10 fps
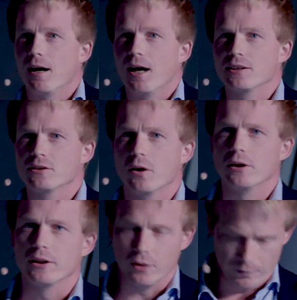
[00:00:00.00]
As an
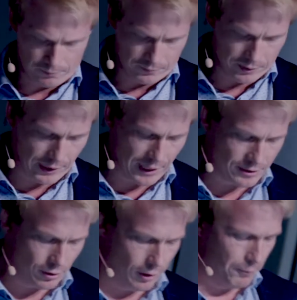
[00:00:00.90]
oil and
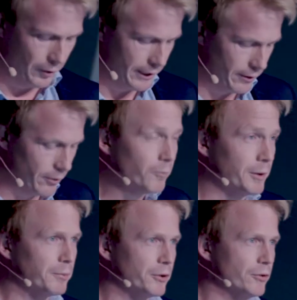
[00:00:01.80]
gas operator, we
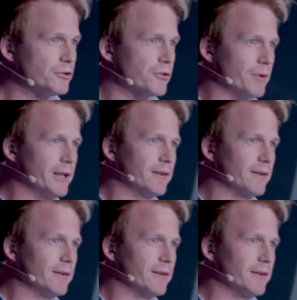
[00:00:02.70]
produce 3